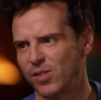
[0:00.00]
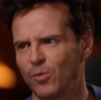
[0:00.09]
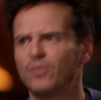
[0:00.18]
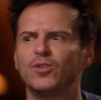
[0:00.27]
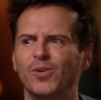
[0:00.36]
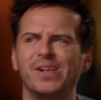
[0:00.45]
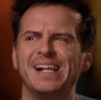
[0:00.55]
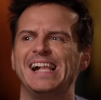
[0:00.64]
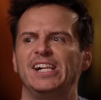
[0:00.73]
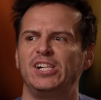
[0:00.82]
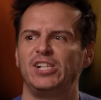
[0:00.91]
to sort of do
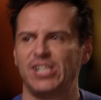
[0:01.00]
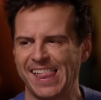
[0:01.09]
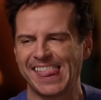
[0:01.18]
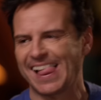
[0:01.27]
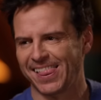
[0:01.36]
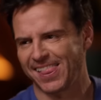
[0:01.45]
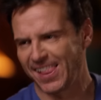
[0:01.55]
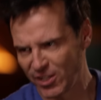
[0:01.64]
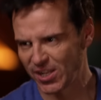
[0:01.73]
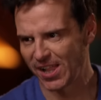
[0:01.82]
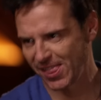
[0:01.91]

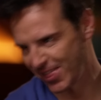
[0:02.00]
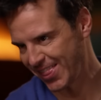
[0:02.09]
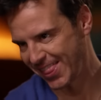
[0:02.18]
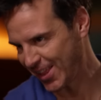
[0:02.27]
seashells on the